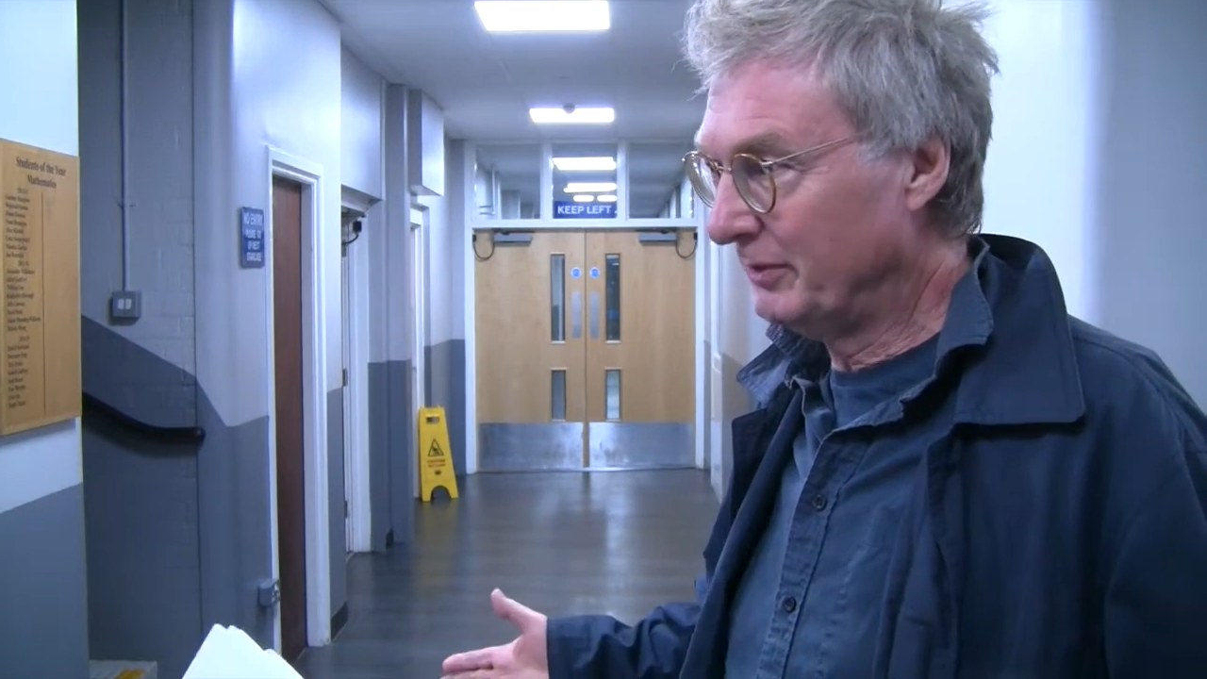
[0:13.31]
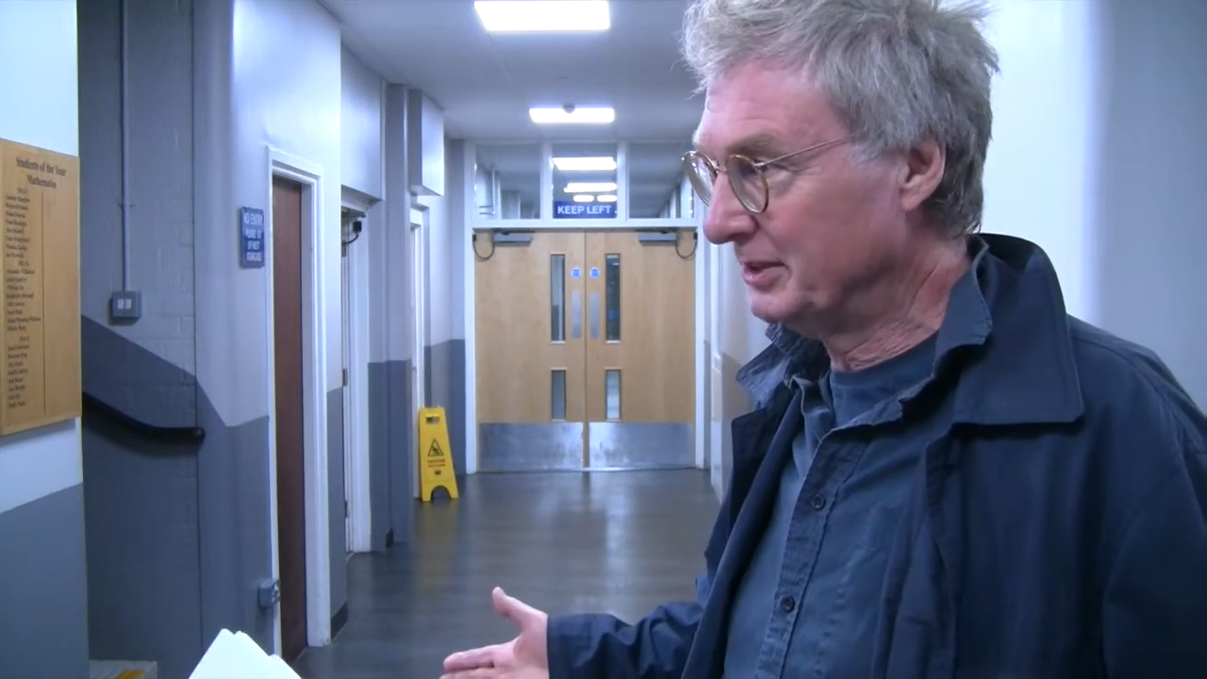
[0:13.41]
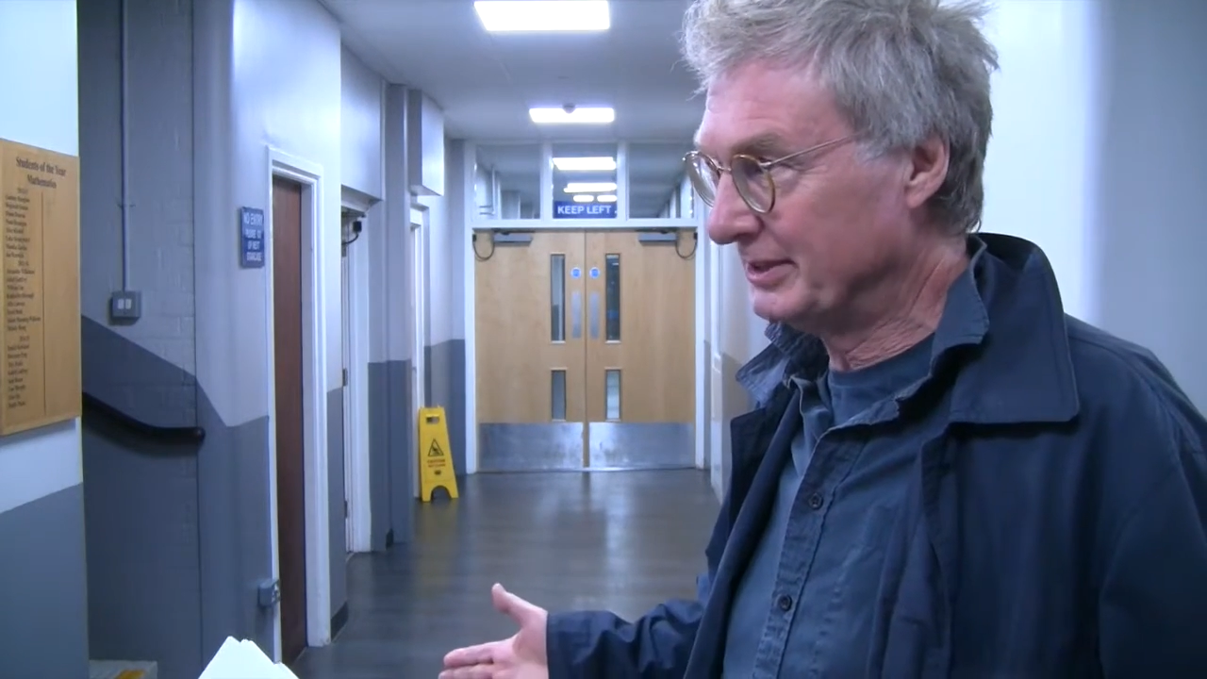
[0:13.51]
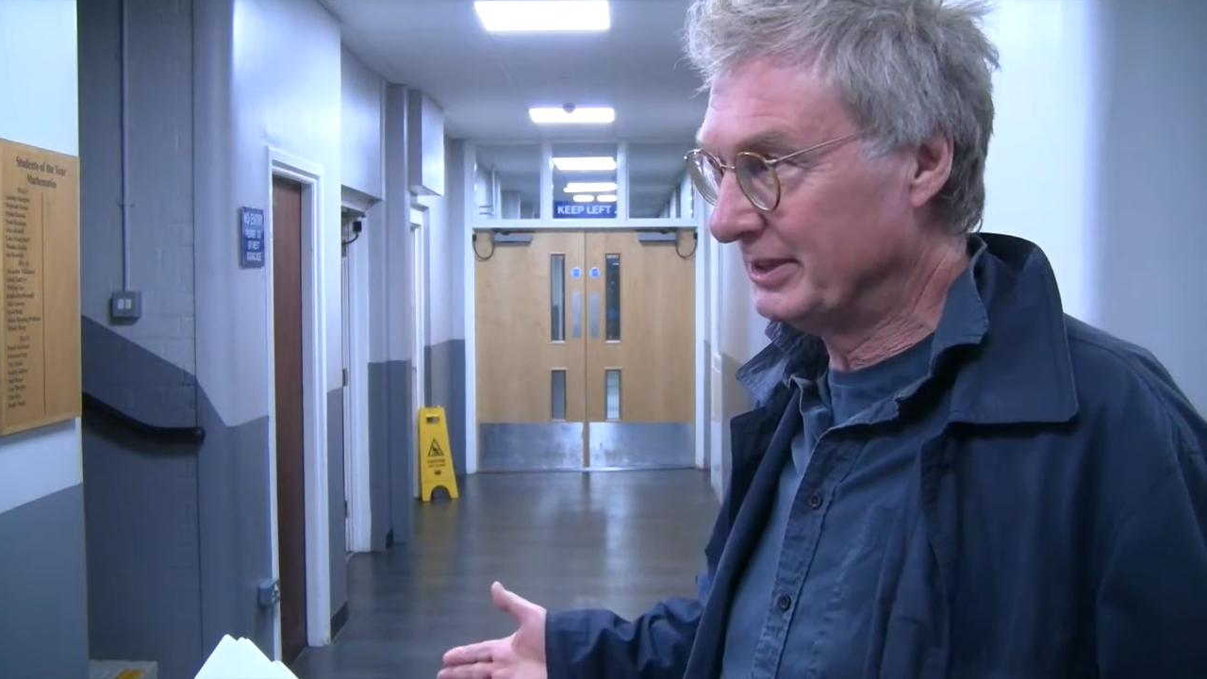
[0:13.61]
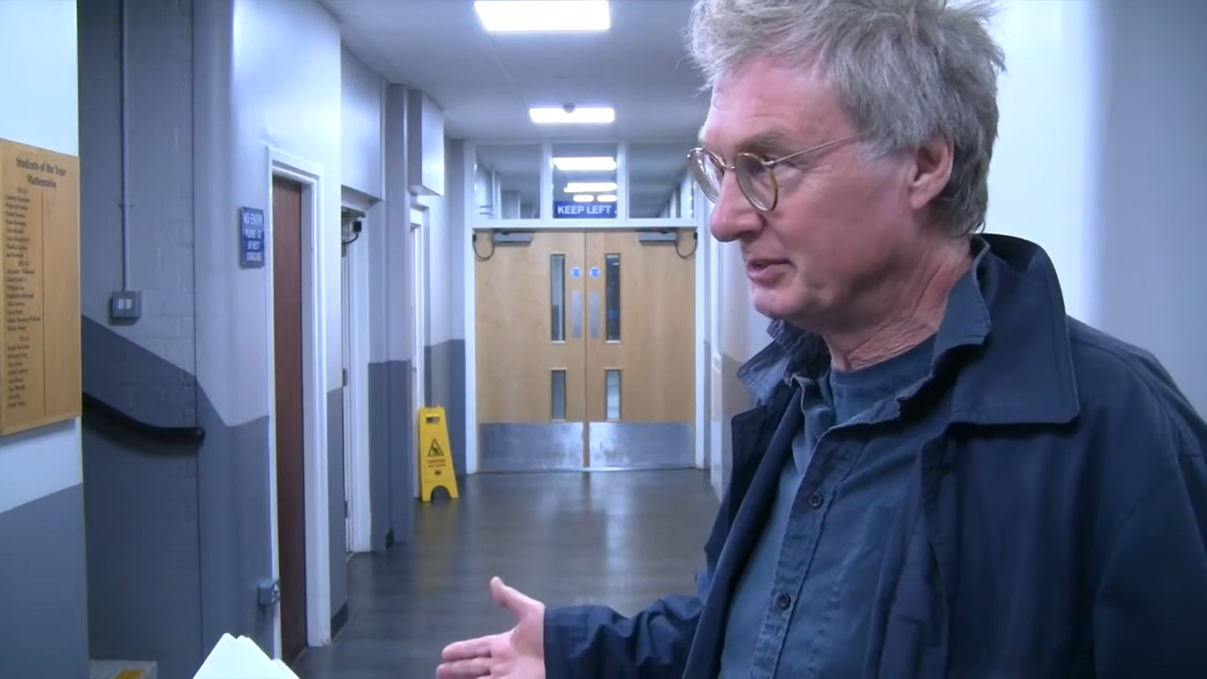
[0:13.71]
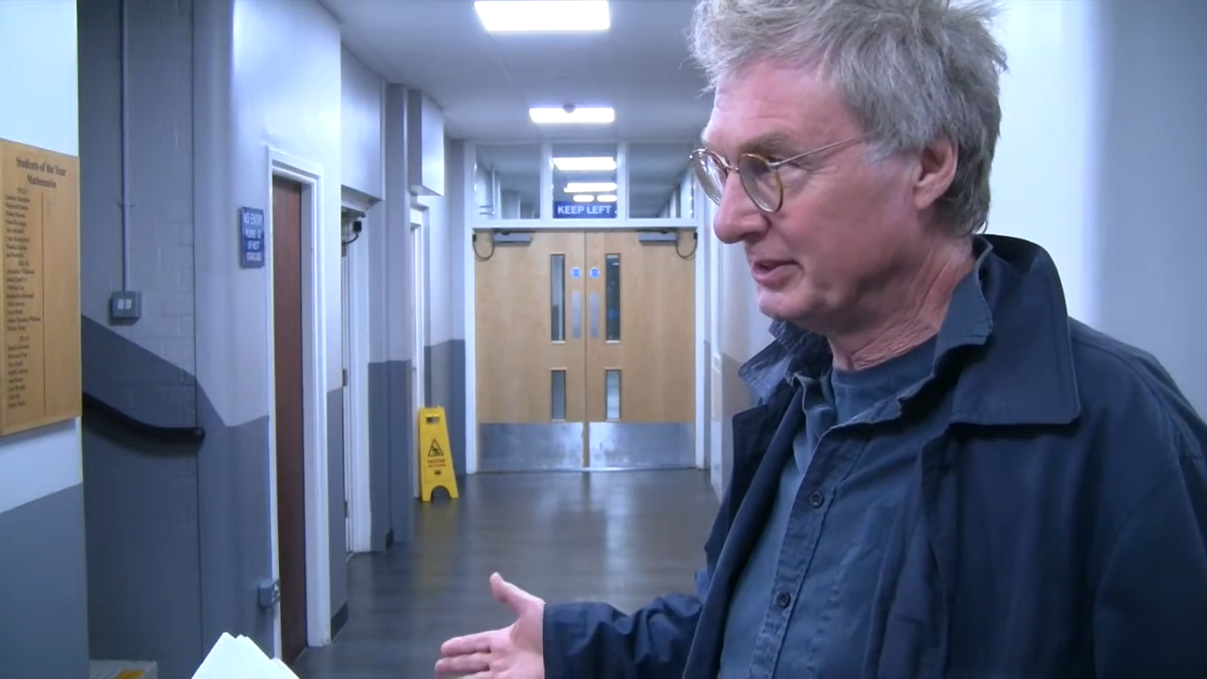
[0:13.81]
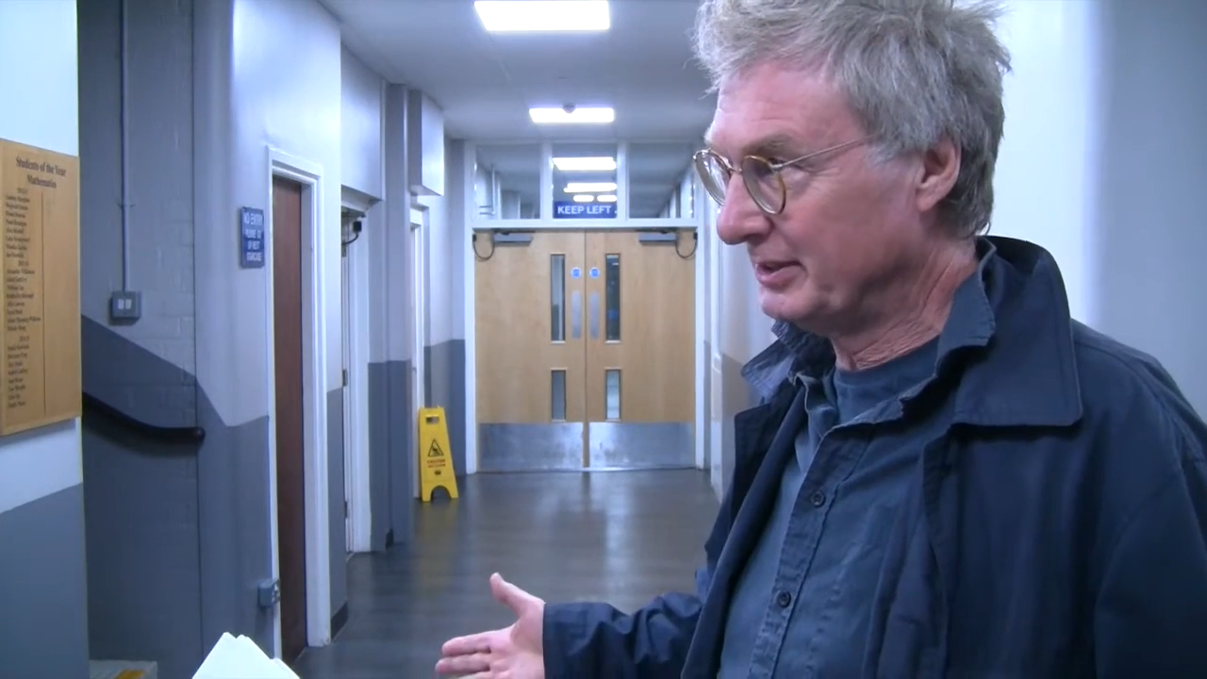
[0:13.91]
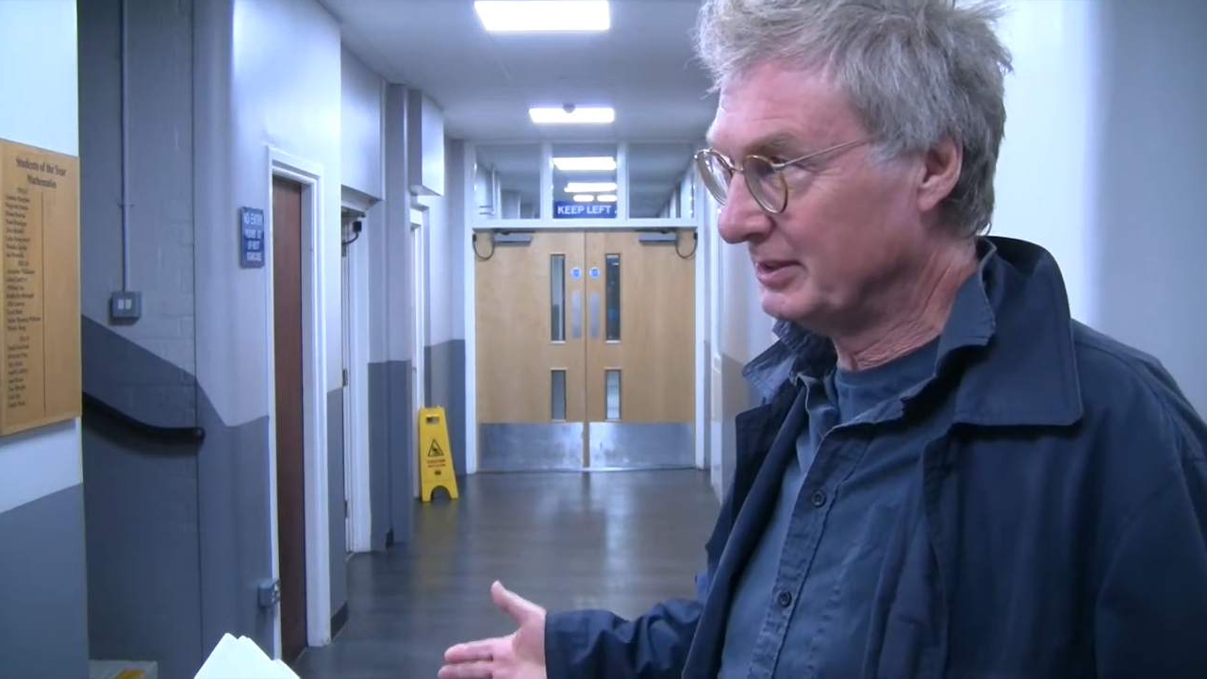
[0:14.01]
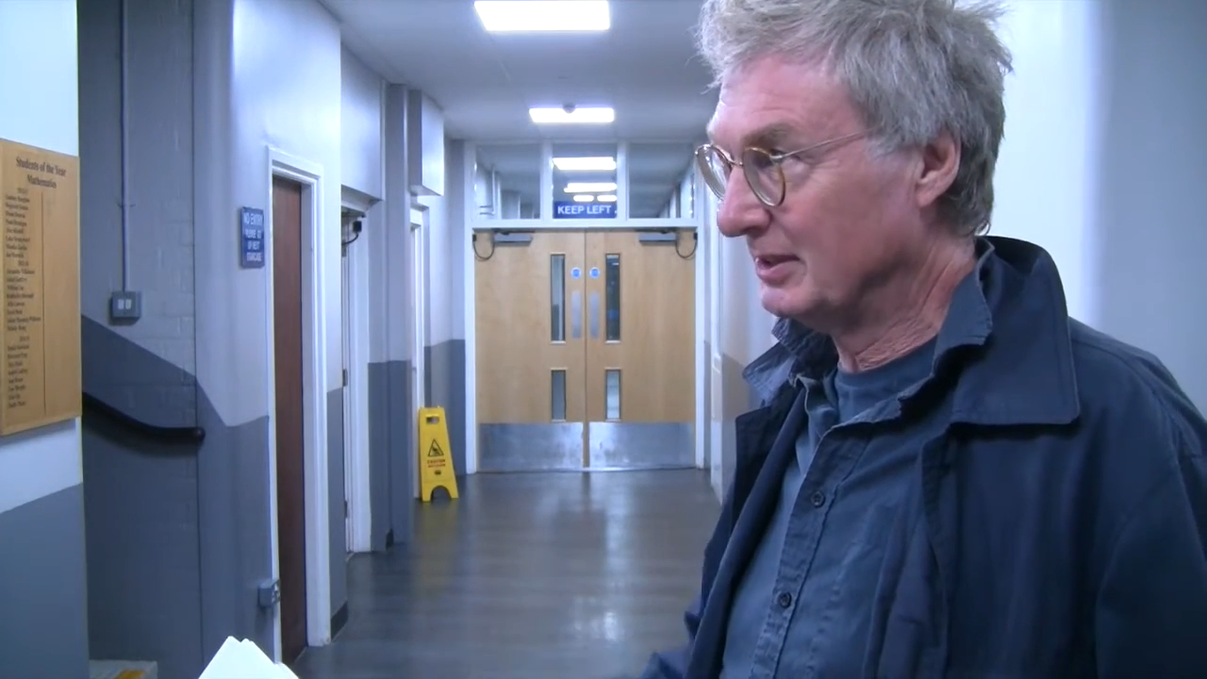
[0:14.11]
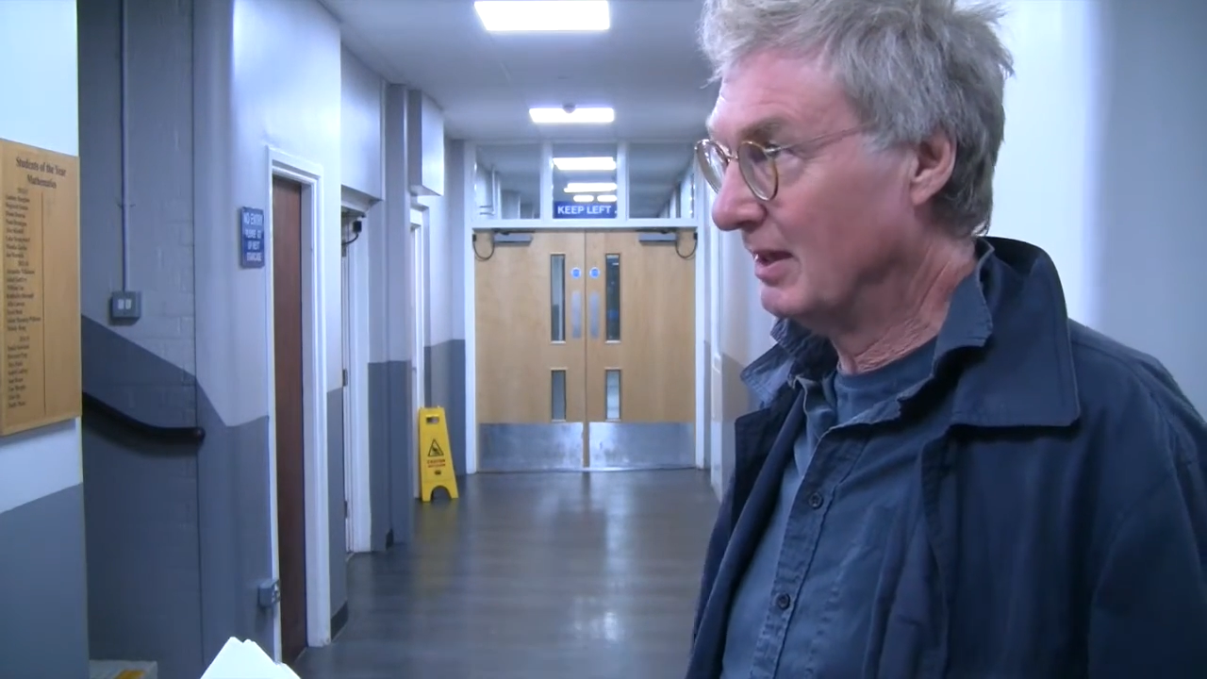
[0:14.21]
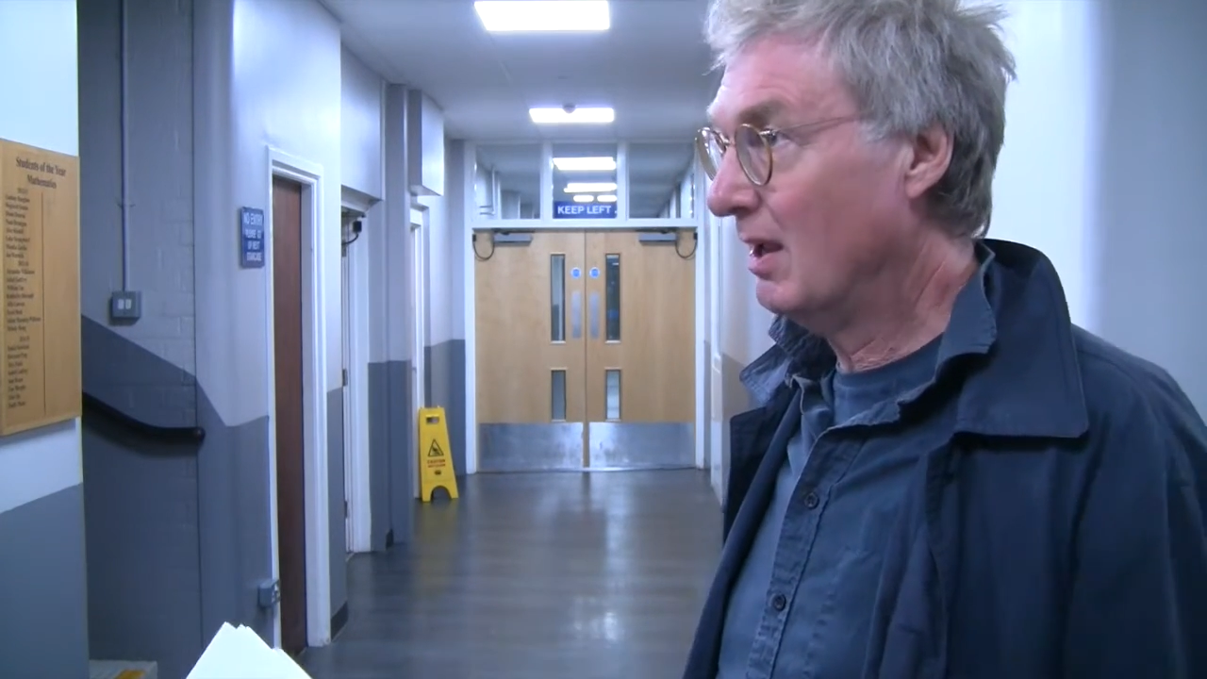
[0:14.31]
vested interest